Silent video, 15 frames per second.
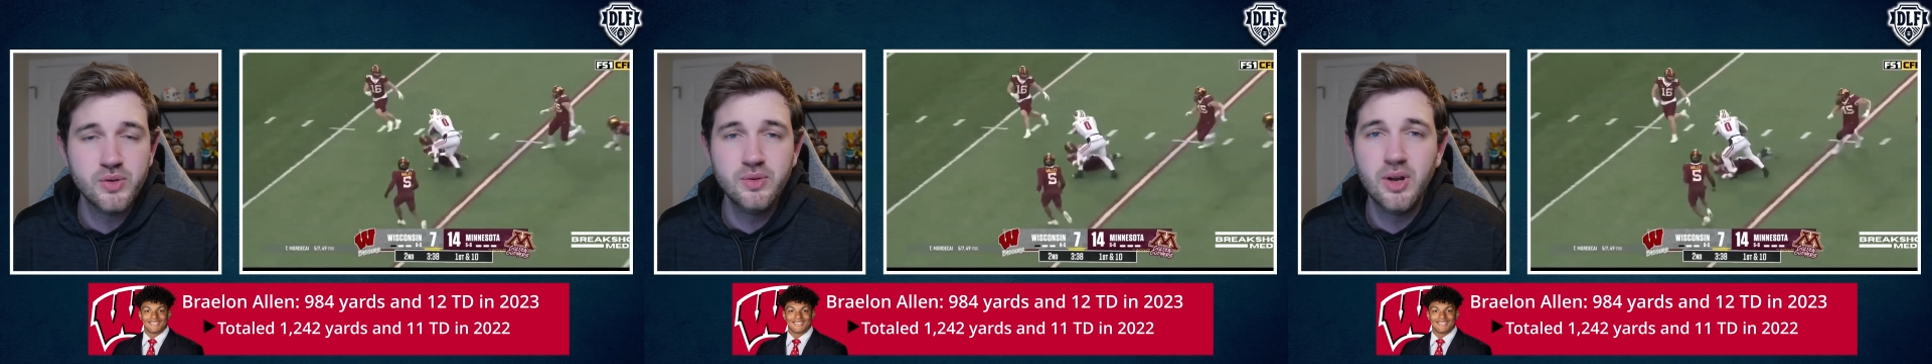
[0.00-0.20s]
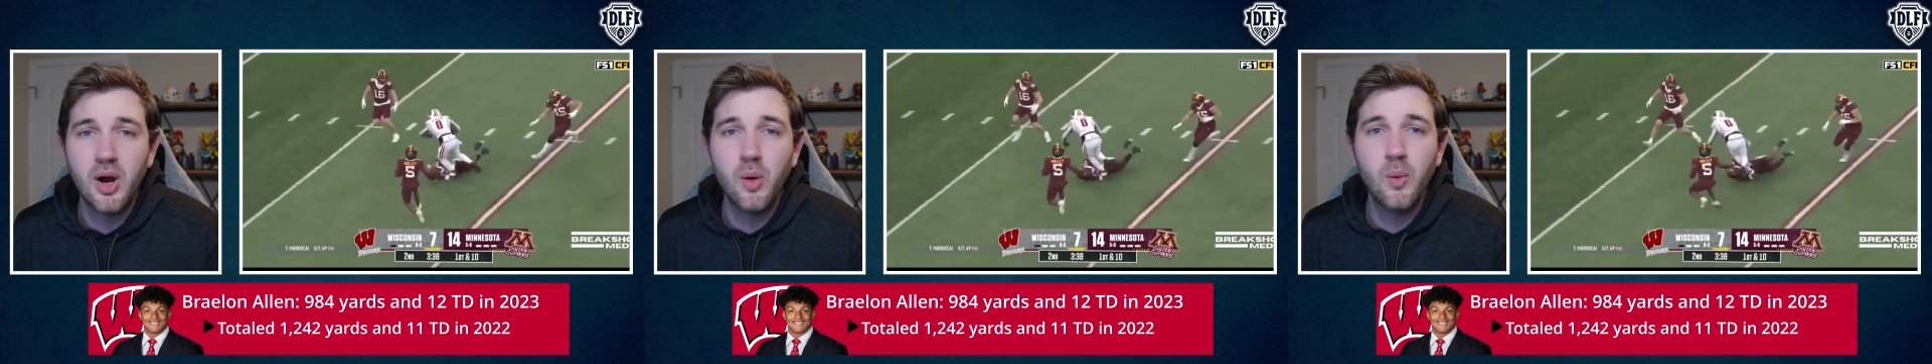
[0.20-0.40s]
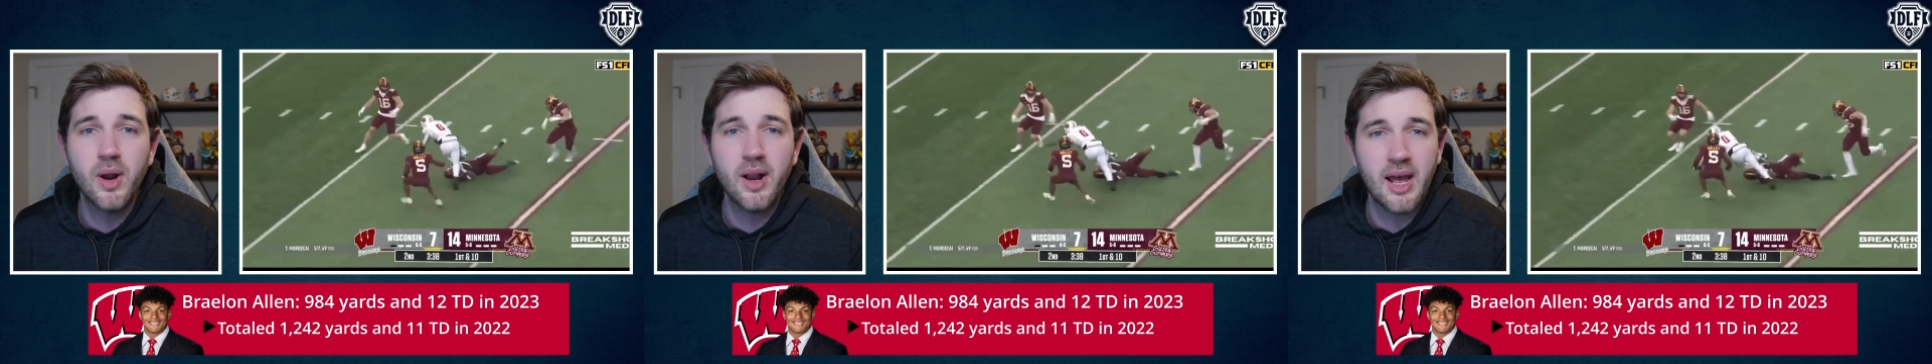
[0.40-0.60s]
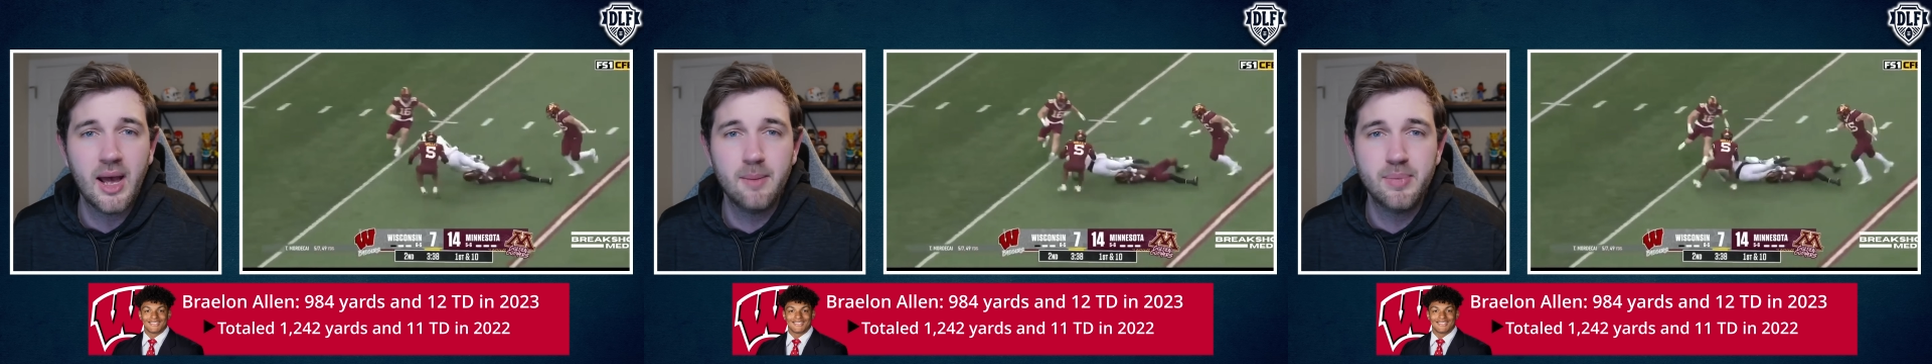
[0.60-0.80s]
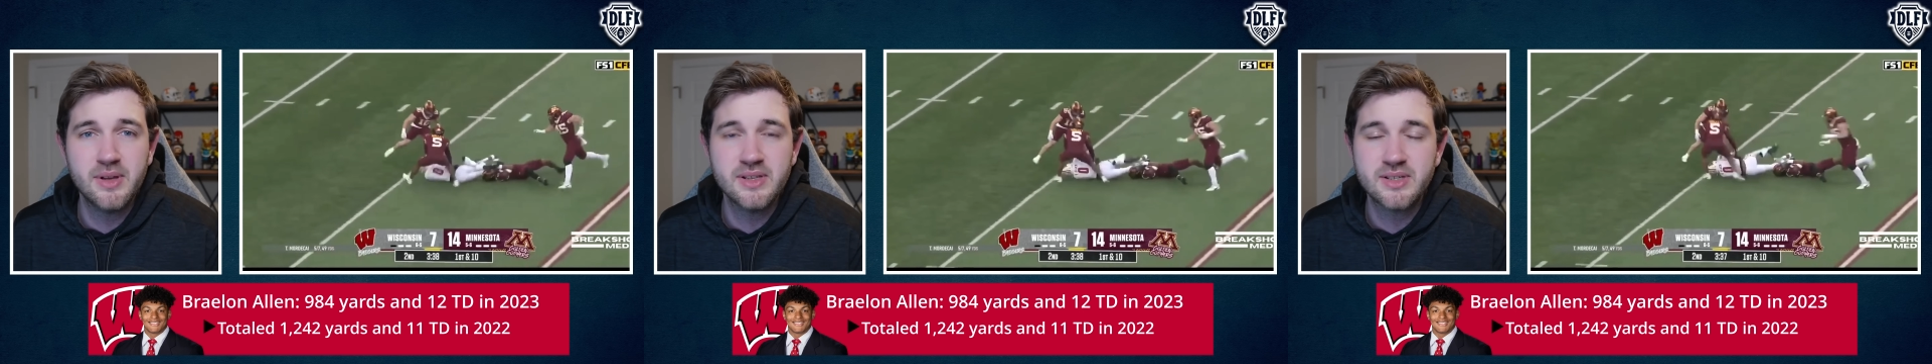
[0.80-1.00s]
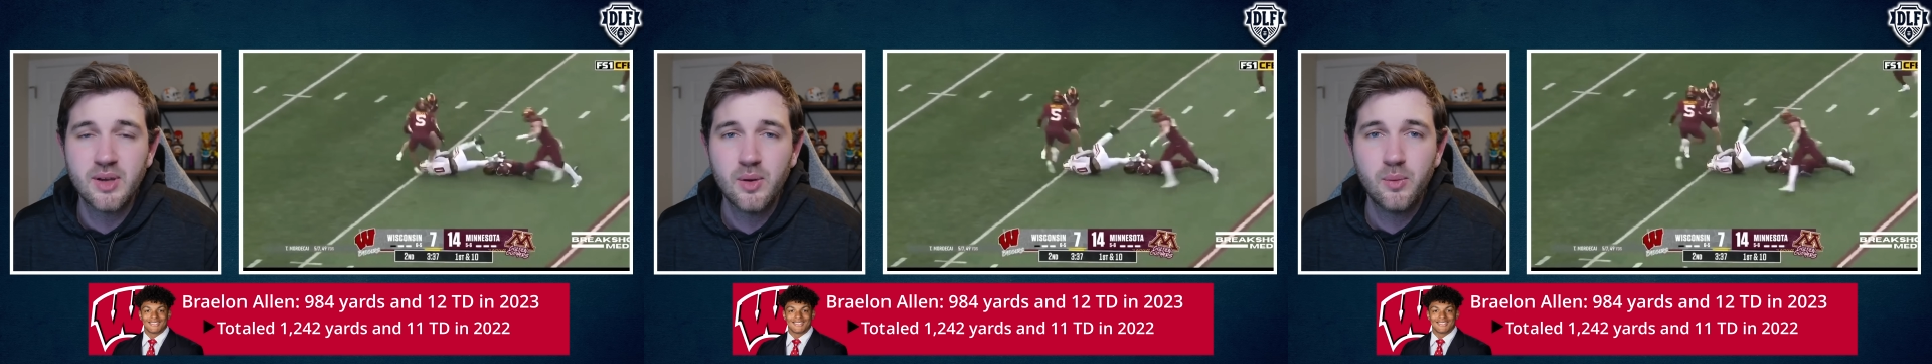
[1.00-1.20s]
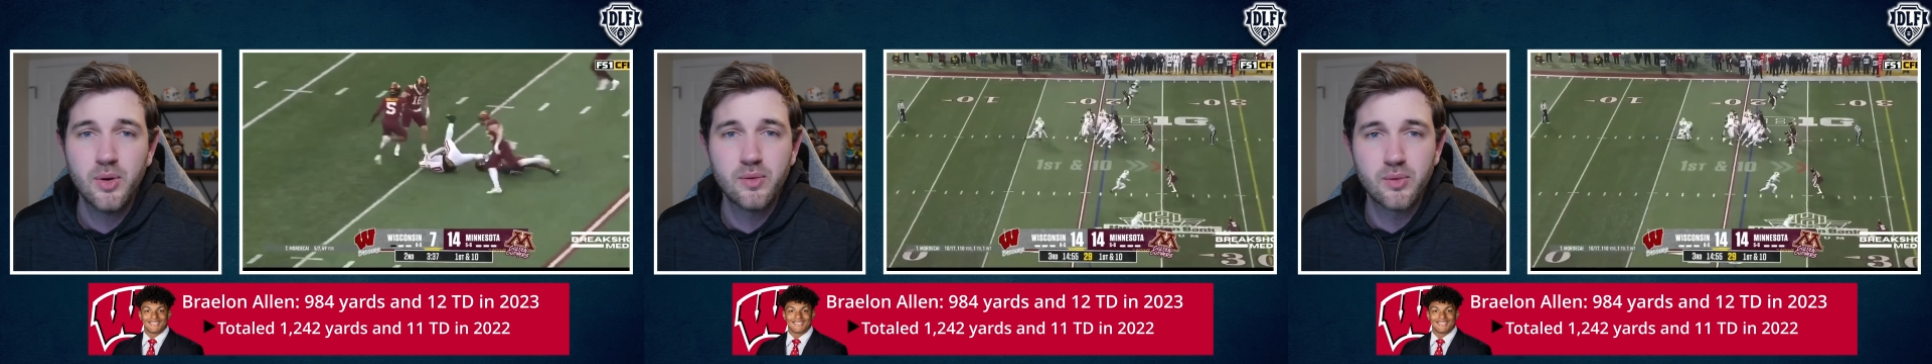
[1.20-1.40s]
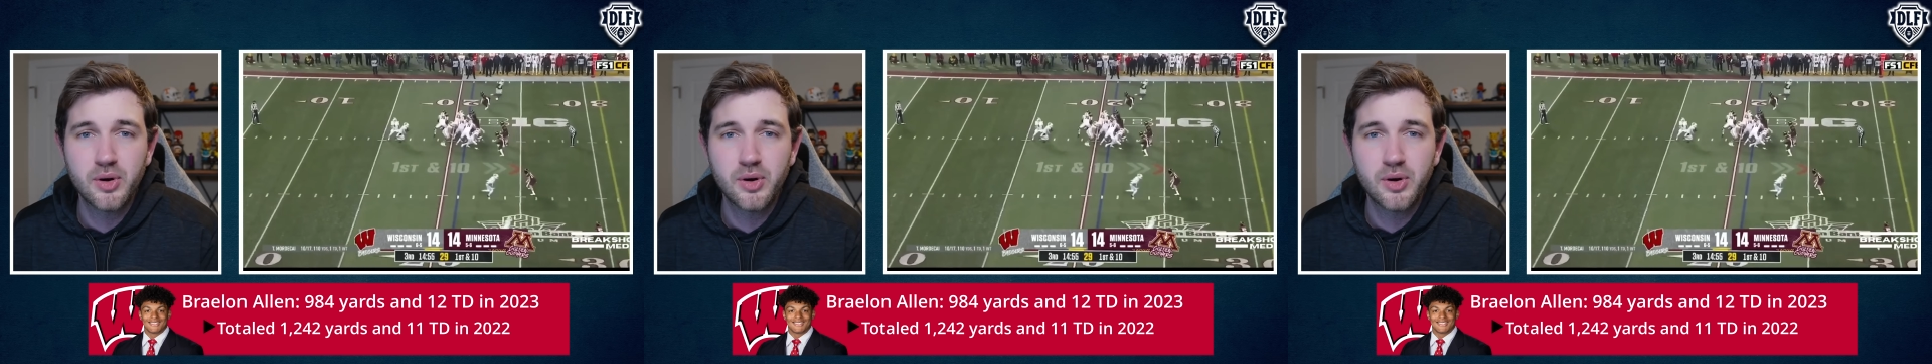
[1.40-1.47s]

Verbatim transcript: you know what happens when